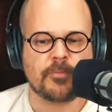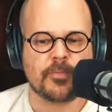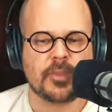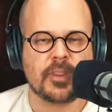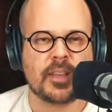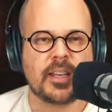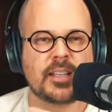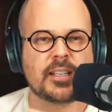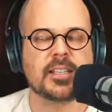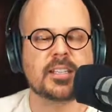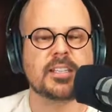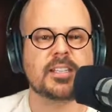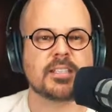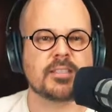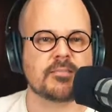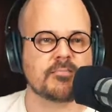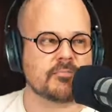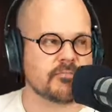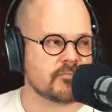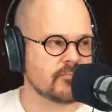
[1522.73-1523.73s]
this is
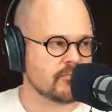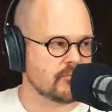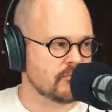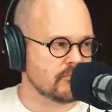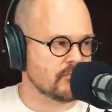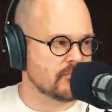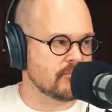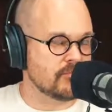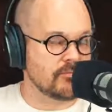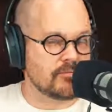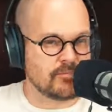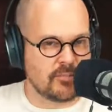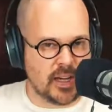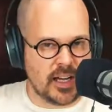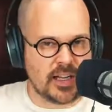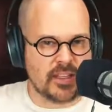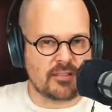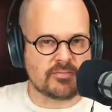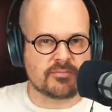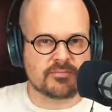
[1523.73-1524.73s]

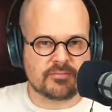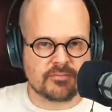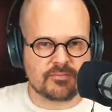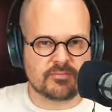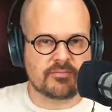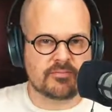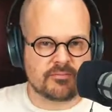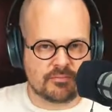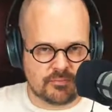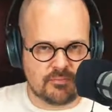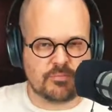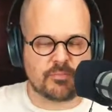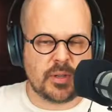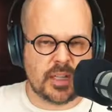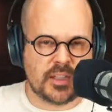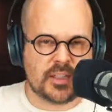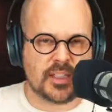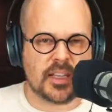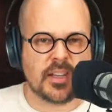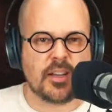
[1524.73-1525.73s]
my
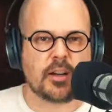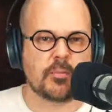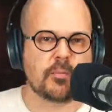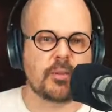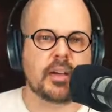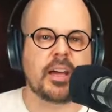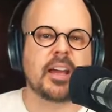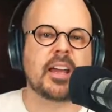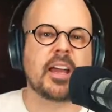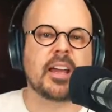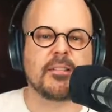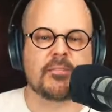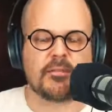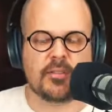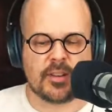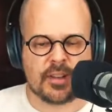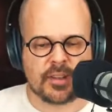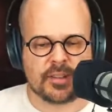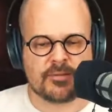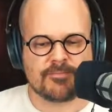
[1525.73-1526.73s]
big setup. I have
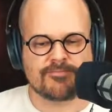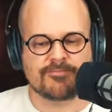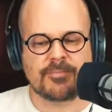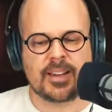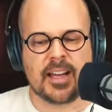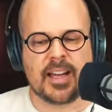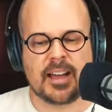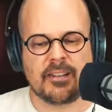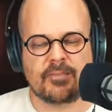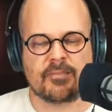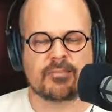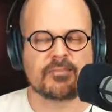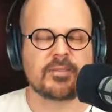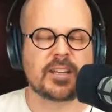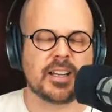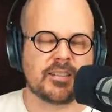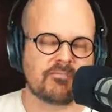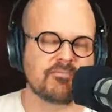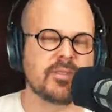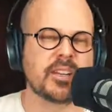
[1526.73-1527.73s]

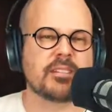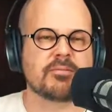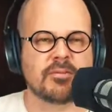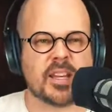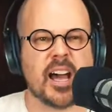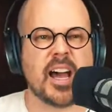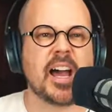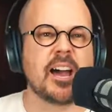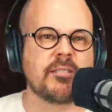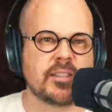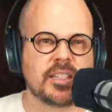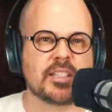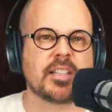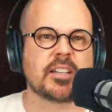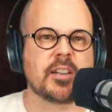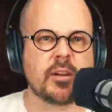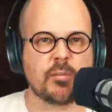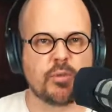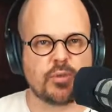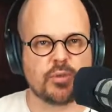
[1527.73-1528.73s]
a
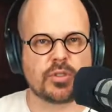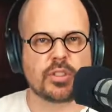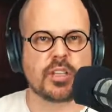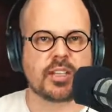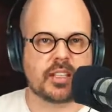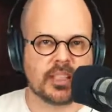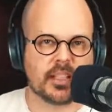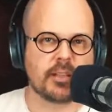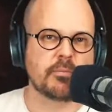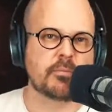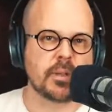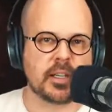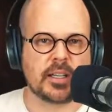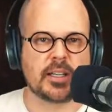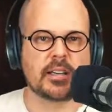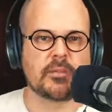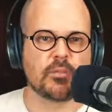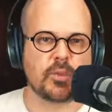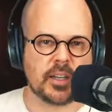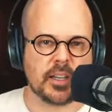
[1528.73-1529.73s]
setup who's a little
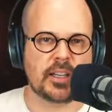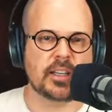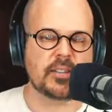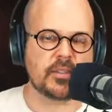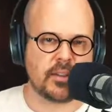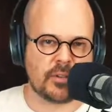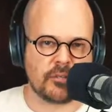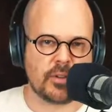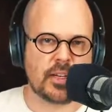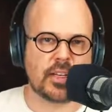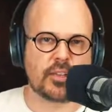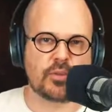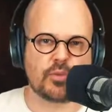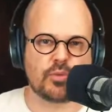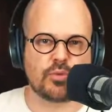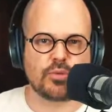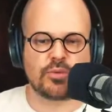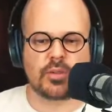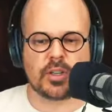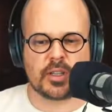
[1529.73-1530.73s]
bigger when I
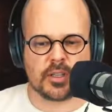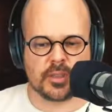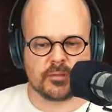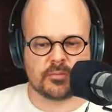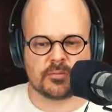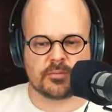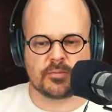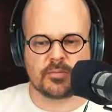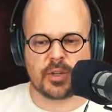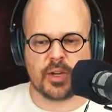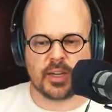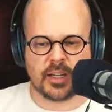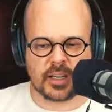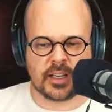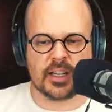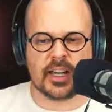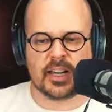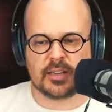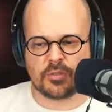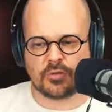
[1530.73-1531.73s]
do other
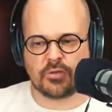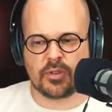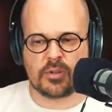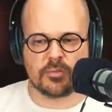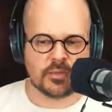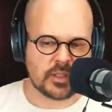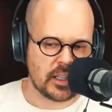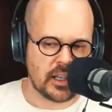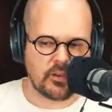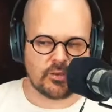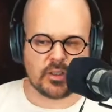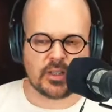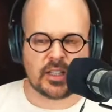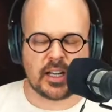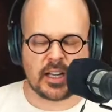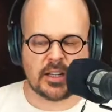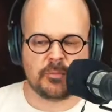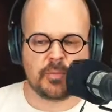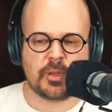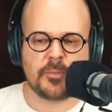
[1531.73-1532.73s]
live streams outside,